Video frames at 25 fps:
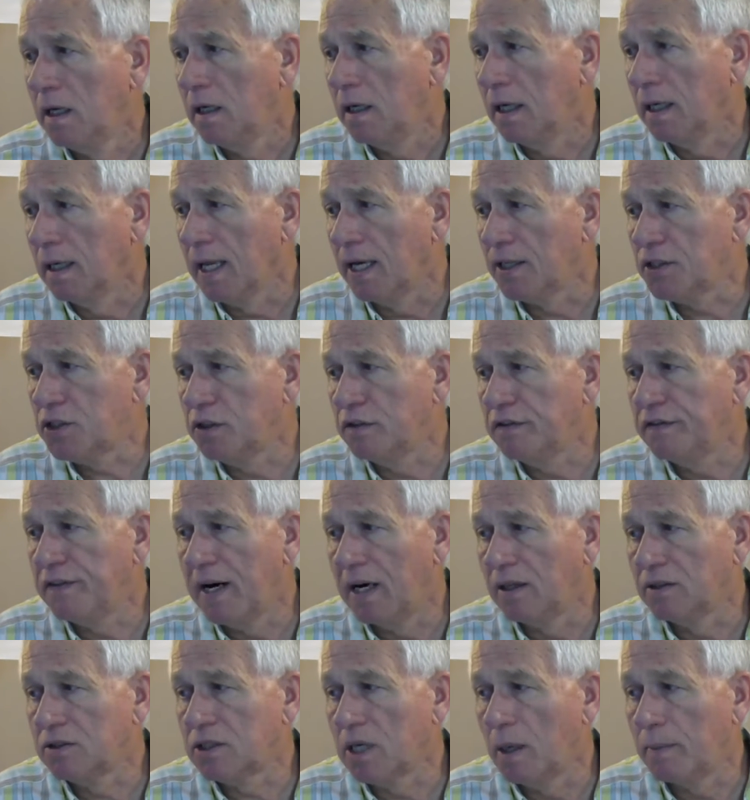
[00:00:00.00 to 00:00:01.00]
Unless you
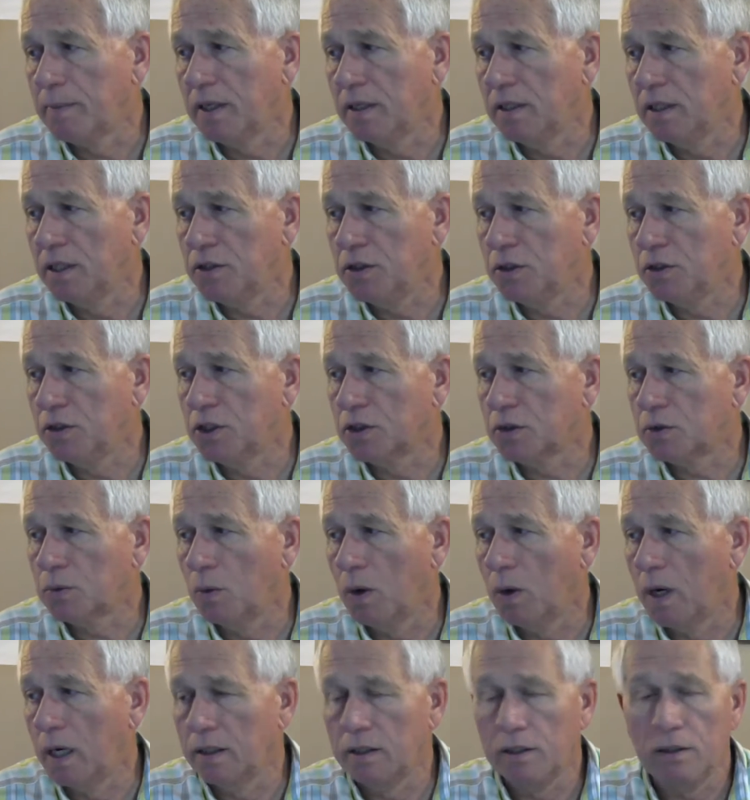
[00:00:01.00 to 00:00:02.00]
found something that you just
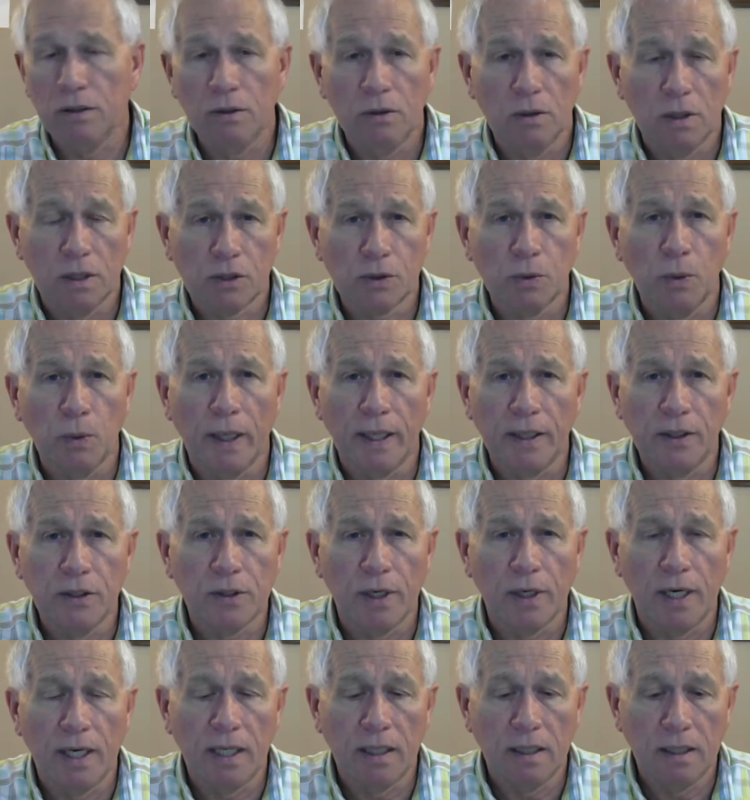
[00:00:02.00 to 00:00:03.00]
want to do a swing
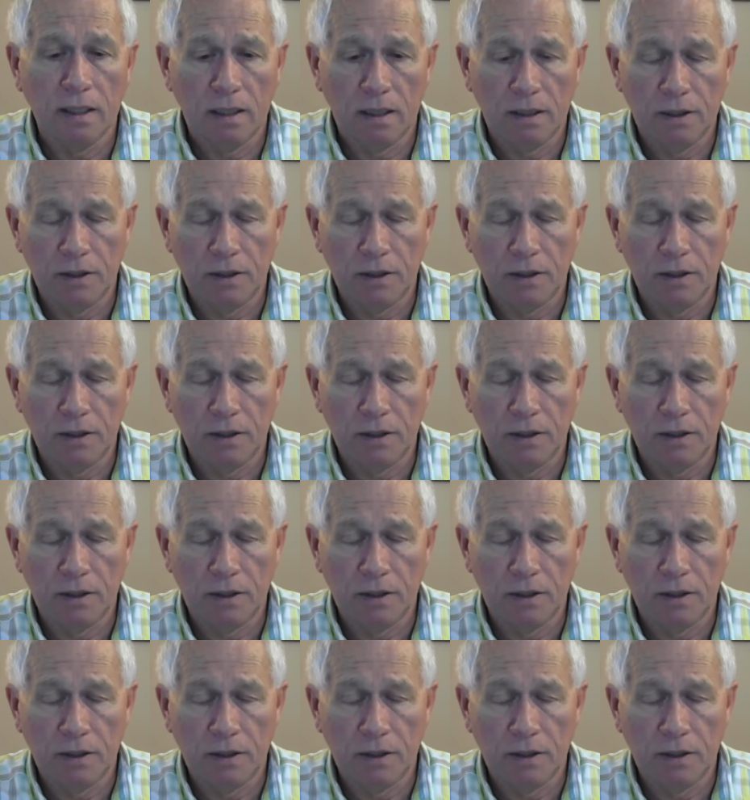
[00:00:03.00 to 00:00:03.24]
trade in,